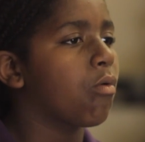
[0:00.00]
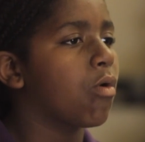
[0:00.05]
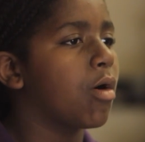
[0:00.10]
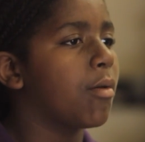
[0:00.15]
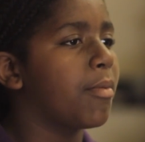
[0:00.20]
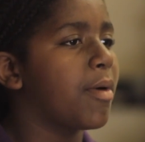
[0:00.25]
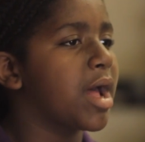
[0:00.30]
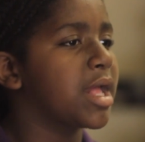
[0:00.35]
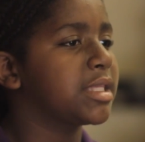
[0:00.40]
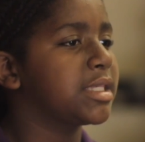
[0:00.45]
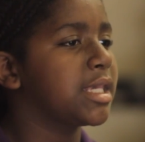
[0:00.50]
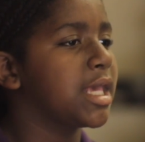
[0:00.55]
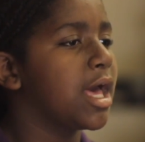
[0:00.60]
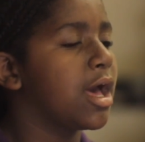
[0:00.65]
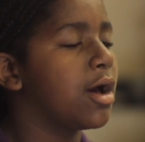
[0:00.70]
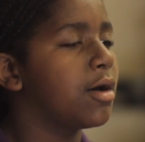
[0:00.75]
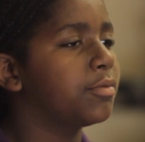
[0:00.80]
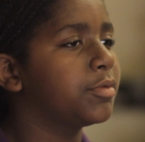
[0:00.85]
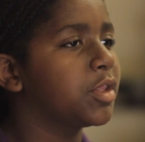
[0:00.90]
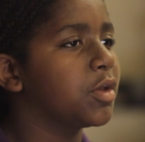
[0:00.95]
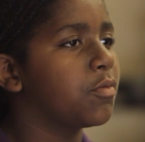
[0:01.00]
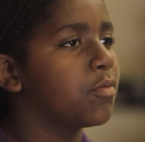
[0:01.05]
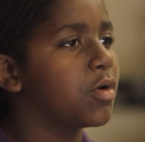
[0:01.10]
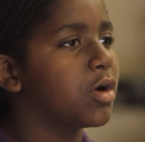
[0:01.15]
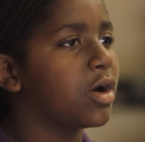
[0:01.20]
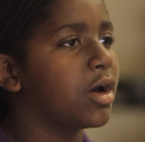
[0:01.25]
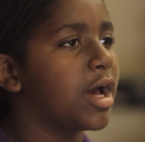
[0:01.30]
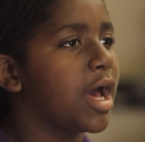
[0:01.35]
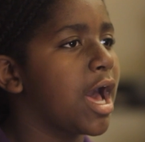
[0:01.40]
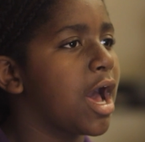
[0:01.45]
robots help the
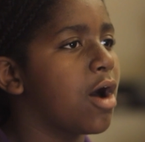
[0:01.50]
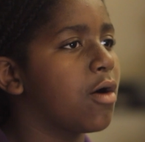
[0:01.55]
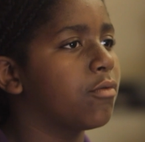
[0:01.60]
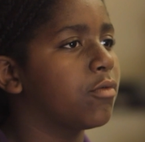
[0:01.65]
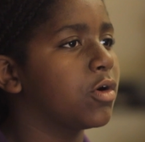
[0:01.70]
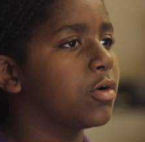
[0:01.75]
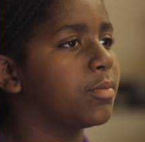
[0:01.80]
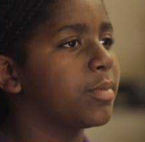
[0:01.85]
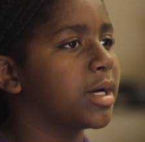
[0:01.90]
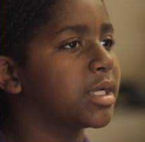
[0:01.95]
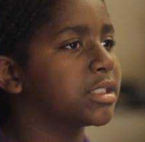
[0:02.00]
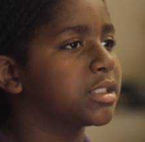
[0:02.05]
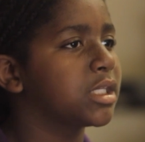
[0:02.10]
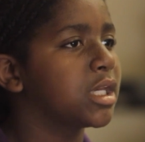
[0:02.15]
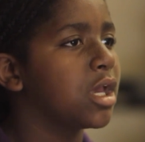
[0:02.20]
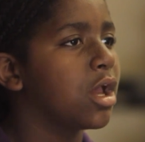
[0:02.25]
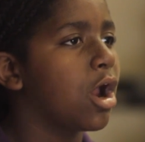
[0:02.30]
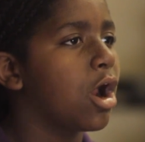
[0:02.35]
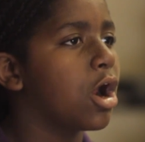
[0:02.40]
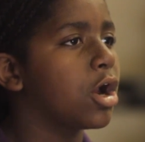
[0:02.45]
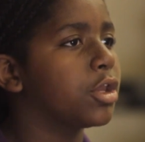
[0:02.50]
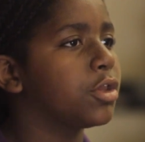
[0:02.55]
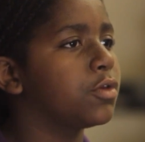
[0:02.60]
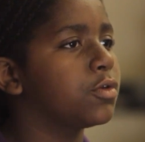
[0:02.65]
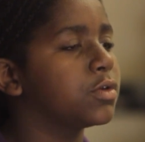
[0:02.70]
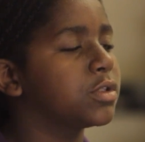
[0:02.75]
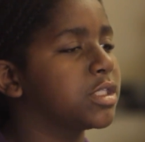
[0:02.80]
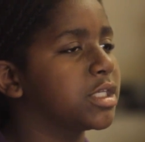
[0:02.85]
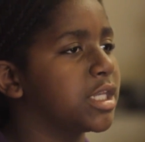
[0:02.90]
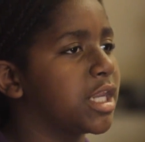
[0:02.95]
world, how robots are
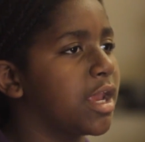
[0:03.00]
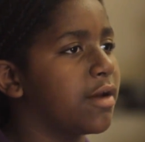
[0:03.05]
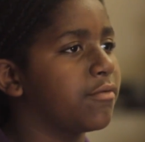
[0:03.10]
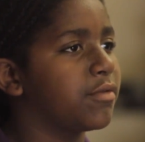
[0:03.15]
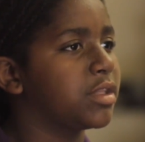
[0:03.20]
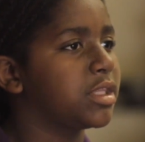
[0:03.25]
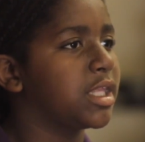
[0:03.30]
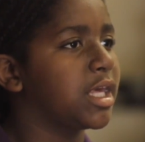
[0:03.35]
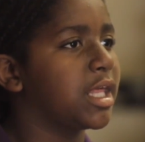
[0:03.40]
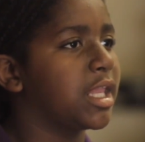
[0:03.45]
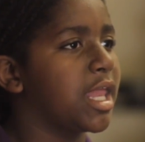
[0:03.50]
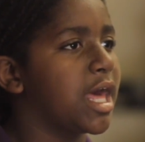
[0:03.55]
used in everyday